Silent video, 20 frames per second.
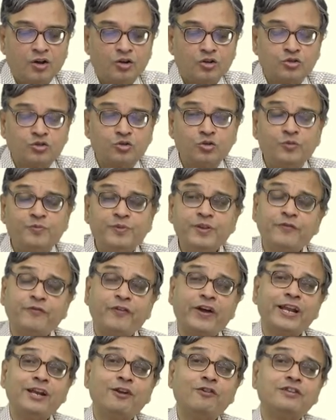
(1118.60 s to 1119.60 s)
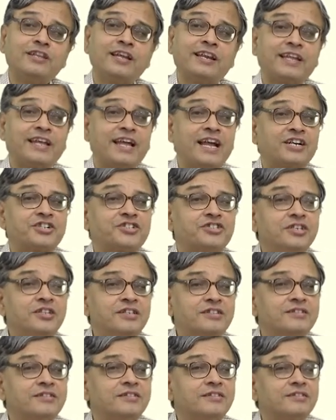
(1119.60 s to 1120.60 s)
should we find out the
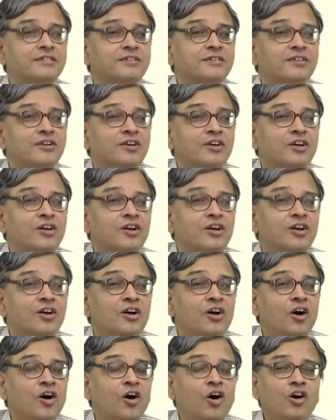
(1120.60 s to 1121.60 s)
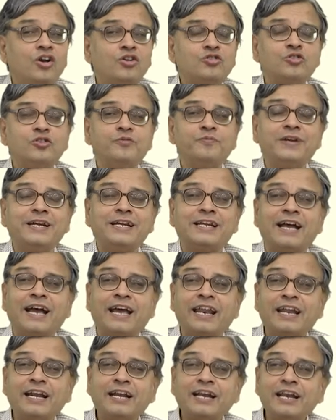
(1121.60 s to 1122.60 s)
reactions or should we
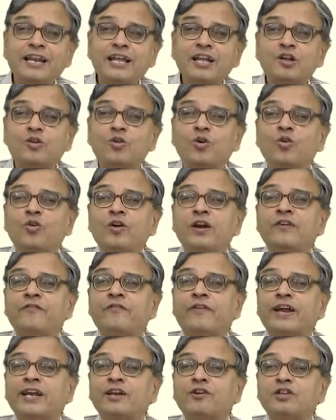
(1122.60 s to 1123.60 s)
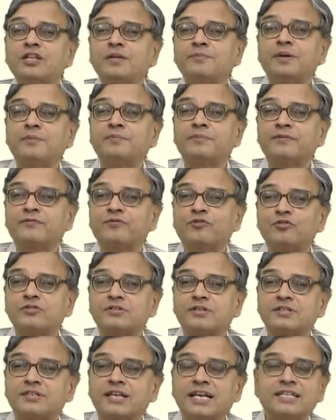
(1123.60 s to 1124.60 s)
directly go and find out the member
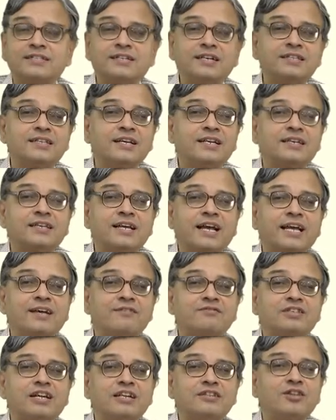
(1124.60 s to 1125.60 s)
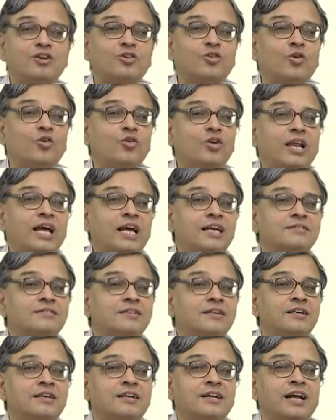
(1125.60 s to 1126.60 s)
forces? I said that I have set the goal as
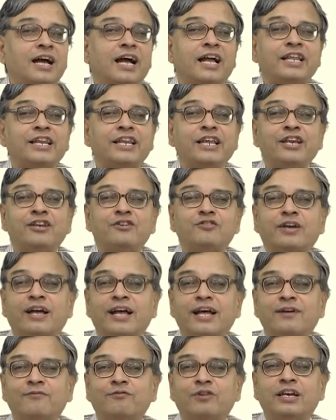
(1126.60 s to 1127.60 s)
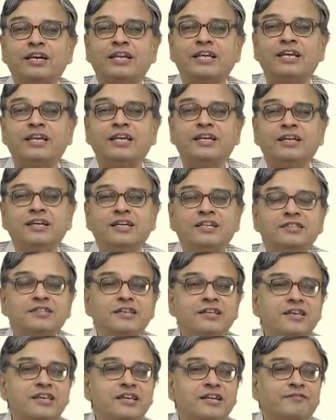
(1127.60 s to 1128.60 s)
I need to have only
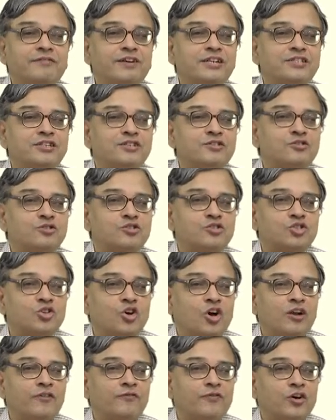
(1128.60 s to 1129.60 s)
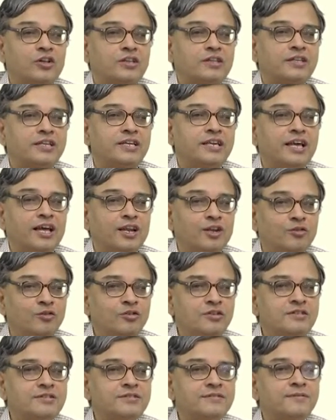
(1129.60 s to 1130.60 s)
three equations to solve for three
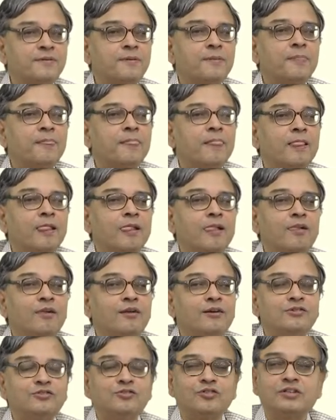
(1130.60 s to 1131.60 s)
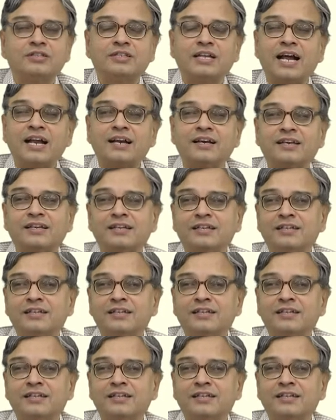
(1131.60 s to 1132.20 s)
unknowns. So, that